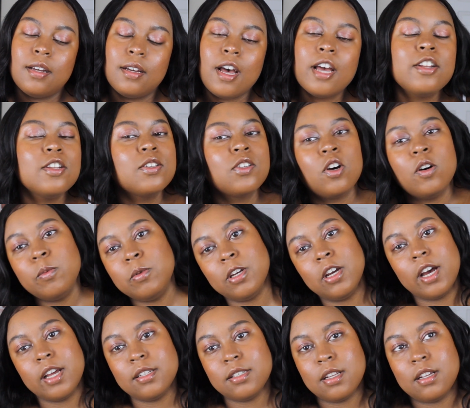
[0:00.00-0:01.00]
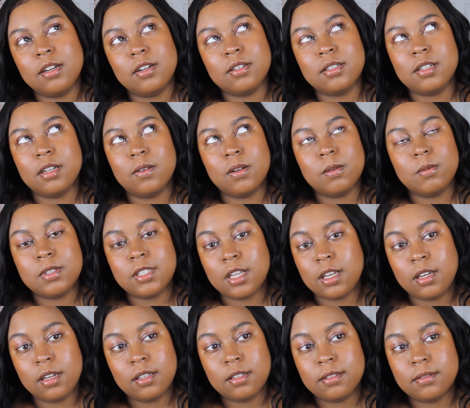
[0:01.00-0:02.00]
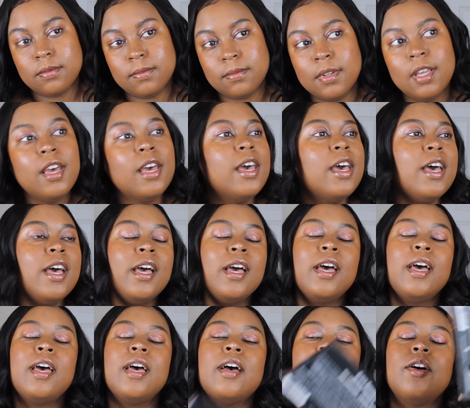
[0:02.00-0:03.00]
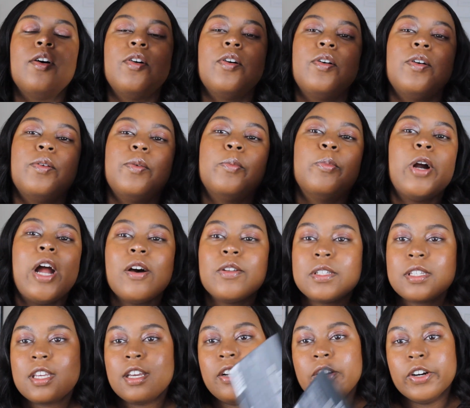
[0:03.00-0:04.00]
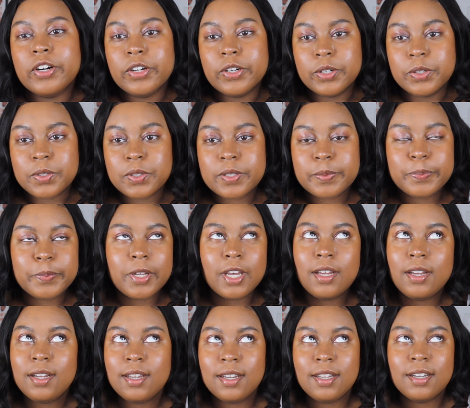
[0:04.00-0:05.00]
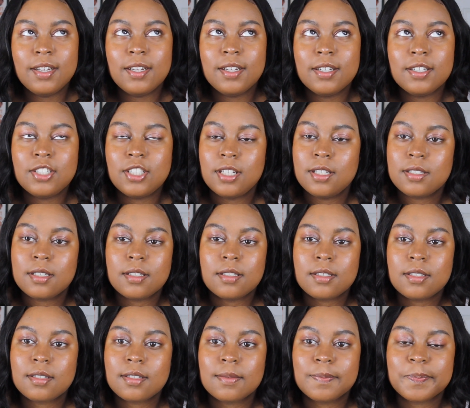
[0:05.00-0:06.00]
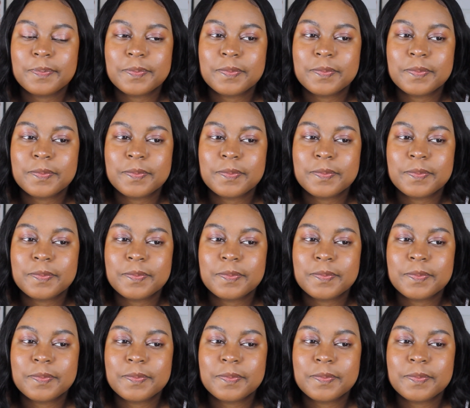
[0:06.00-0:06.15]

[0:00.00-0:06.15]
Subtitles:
I just hope you guys understand what I'm saying. Brown skin girls. Jesus.